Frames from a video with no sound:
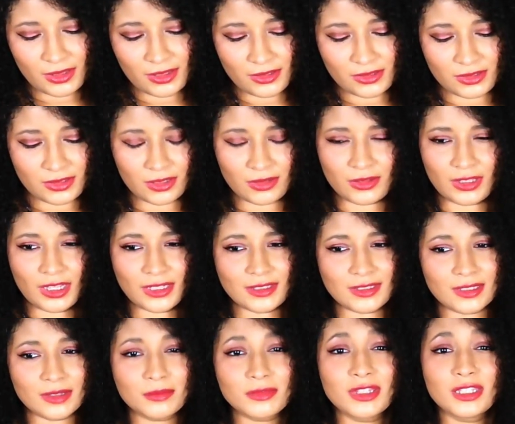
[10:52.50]
So that's
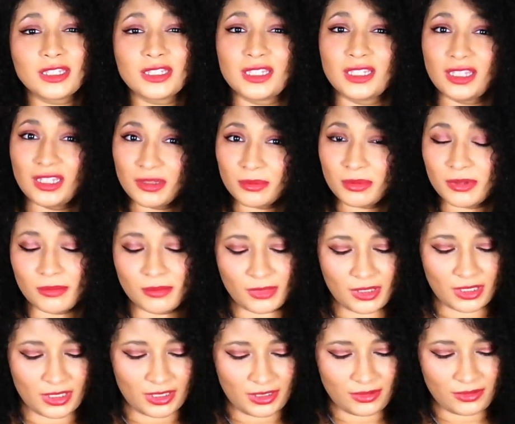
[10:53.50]
something to keep in
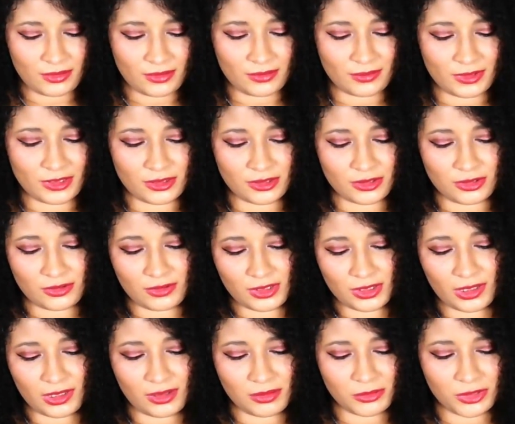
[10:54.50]
mind when you're doing
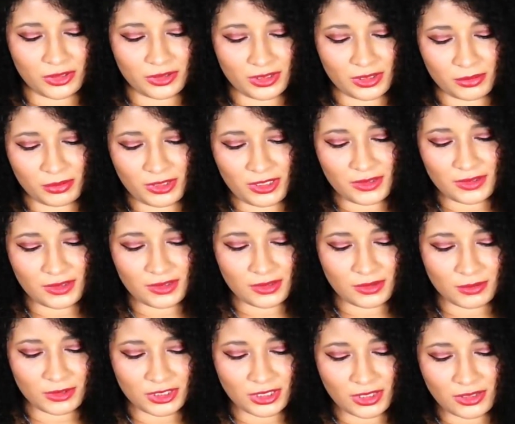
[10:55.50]
all mohair pieces,
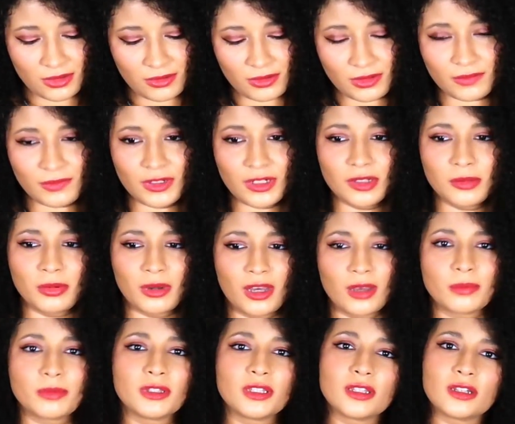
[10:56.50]
which I know are very
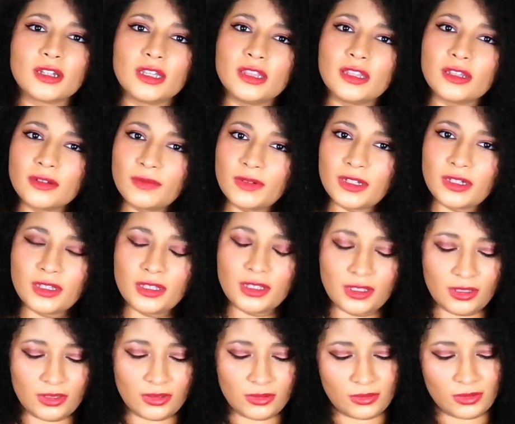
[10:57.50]
popular and they're very
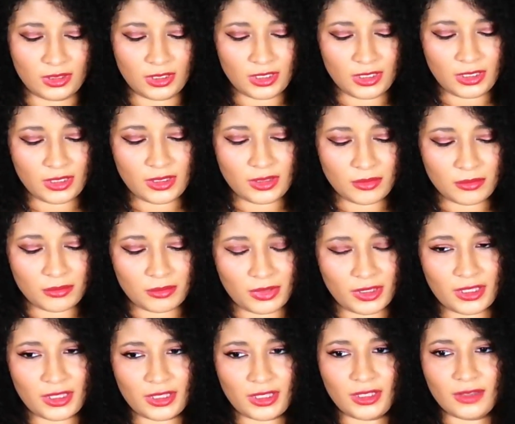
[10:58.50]
cute.
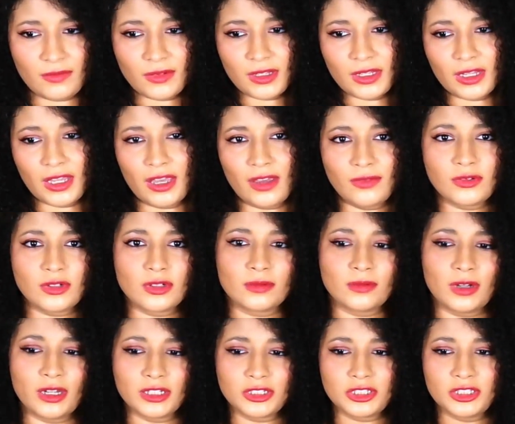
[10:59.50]
But even after
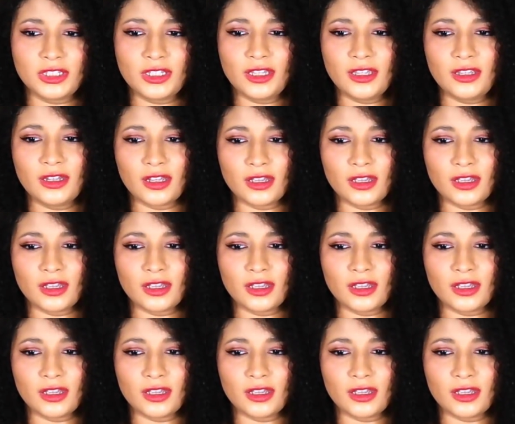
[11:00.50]
washing it,